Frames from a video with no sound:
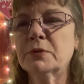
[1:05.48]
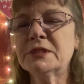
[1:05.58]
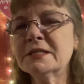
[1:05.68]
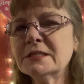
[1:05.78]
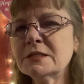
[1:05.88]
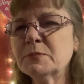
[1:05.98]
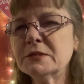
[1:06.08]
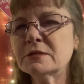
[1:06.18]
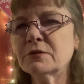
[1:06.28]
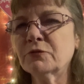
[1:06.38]
this has
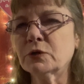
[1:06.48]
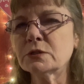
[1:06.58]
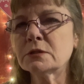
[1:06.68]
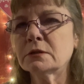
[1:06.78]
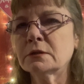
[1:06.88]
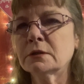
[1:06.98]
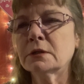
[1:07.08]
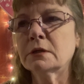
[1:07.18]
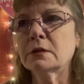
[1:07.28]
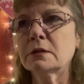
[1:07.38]
been different.
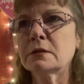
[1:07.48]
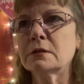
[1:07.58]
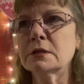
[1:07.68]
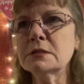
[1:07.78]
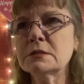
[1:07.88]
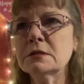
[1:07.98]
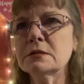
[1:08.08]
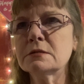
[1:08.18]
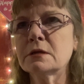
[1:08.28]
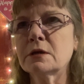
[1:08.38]
This
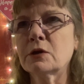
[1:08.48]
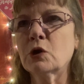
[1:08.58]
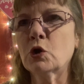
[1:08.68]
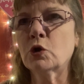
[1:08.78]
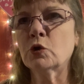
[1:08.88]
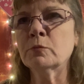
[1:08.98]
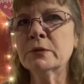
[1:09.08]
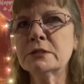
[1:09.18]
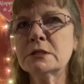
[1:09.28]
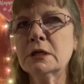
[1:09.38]
is a
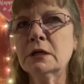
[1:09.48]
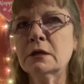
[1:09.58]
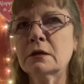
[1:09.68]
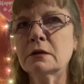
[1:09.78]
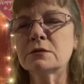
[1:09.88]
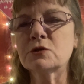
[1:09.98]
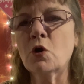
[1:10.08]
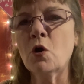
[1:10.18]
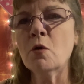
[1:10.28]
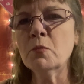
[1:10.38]
hermiting. It's
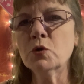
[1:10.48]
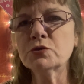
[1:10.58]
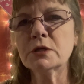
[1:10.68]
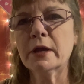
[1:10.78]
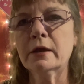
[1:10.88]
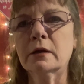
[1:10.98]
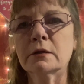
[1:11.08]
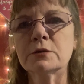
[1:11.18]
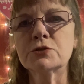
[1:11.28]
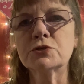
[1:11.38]
almost like
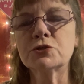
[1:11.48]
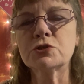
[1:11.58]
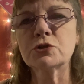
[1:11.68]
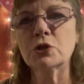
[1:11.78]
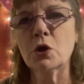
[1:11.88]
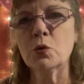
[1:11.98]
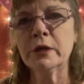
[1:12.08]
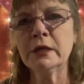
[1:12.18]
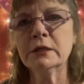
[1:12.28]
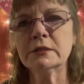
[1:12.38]
a
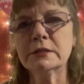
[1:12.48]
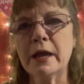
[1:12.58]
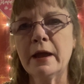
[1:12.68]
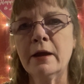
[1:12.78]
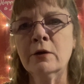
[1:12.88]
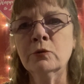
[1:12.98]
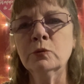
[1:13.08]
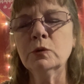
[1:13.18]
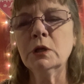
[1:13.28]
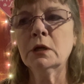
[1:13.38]
slowing down.